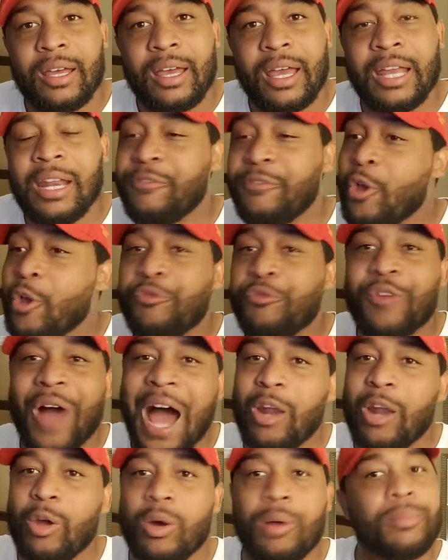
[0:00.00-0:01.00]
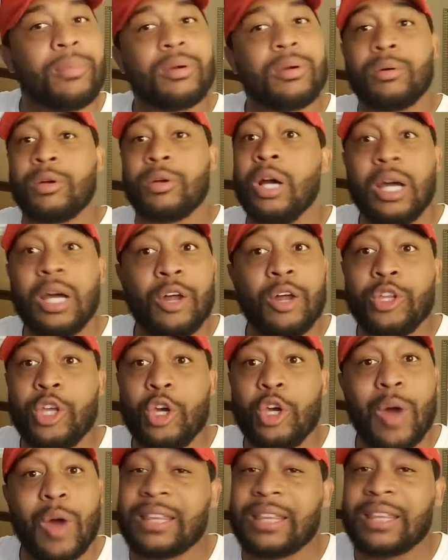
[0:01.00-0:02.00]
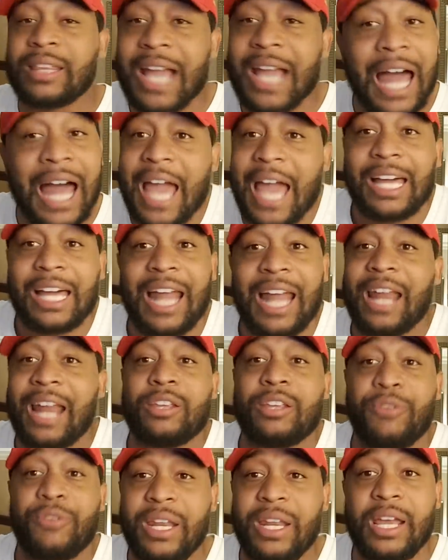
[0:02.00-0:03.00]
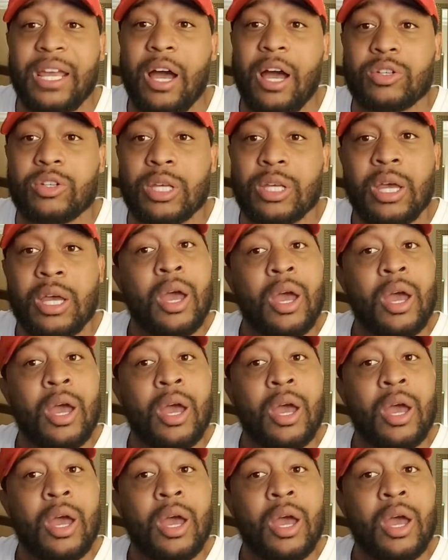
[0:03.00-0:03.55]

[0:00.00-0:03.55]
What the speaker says: And if you follow him, good on you. I think I like a lot of his videos,